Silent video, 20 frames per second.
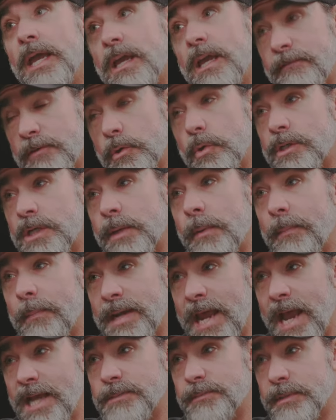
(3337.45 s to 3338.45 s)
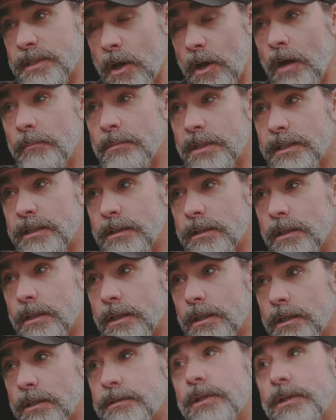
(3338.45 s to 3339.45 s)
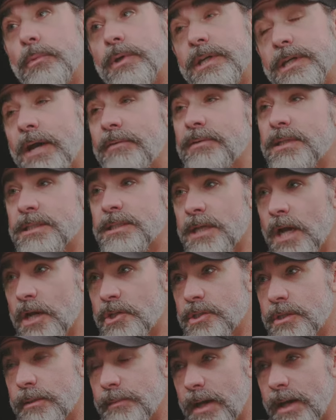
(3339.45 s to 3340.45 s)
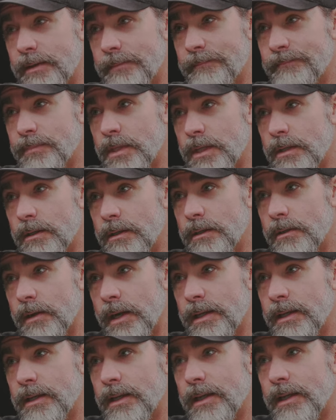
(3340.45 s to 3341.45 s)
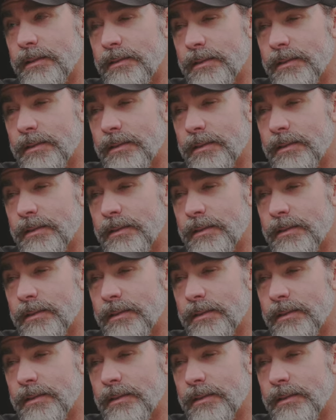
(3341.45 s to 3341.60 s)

If you would come up and ask me calmly, then we could have a discussion about it, right?